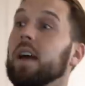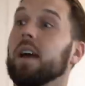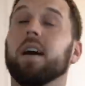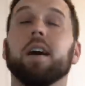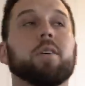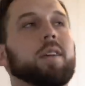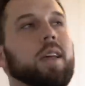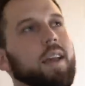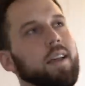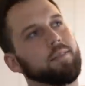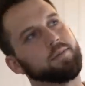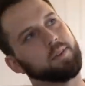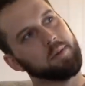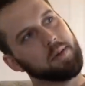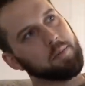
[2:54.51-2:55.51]
Okay,
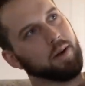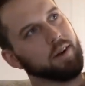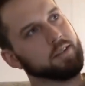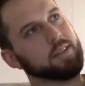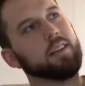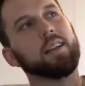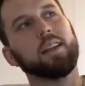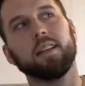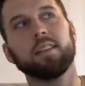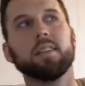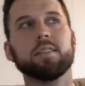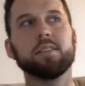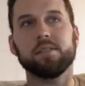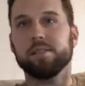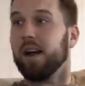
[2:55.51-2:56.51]
let me pause it.
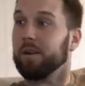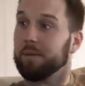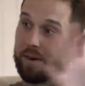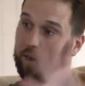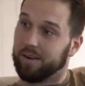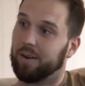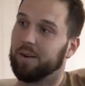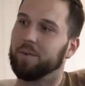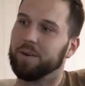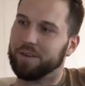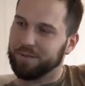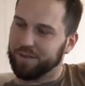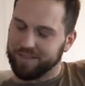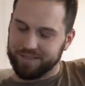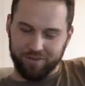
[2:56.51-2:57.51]
This is not real. We
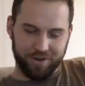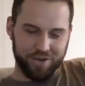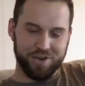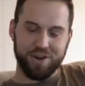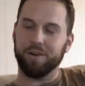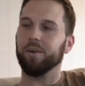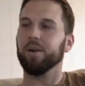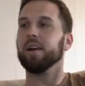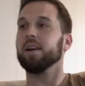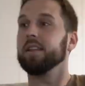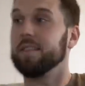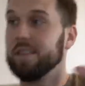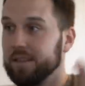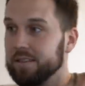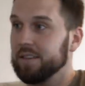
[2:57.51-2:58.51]
do this every show.
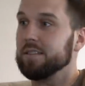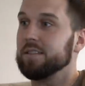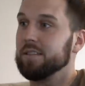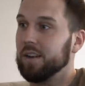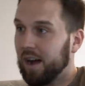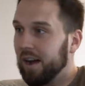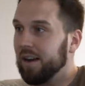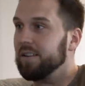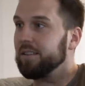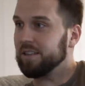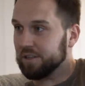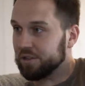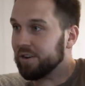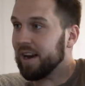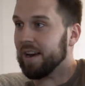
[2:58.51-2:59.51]
These are